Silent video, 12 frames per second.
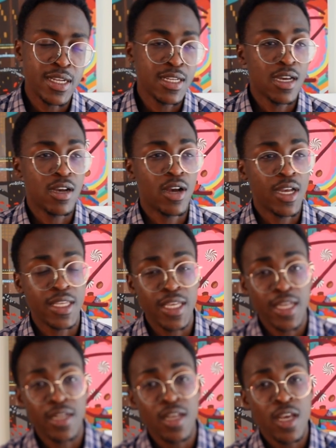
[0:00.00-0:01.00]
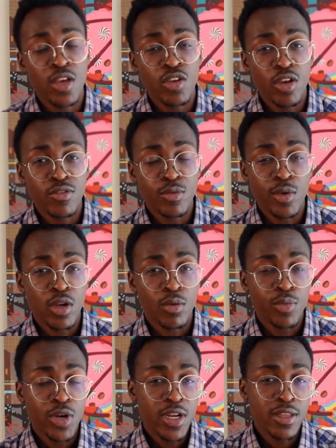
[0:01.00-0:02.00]
Now again, you have to be
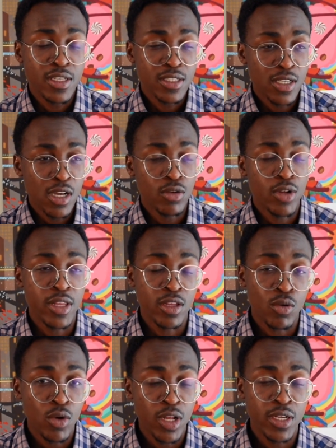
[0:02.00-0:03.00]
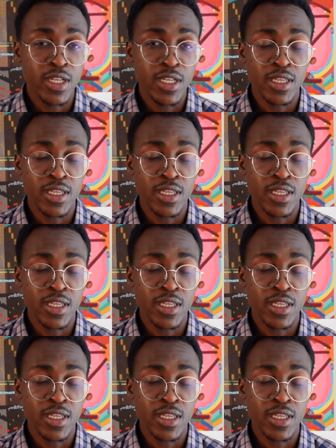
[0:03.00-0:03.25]
comparing the sound and the quality.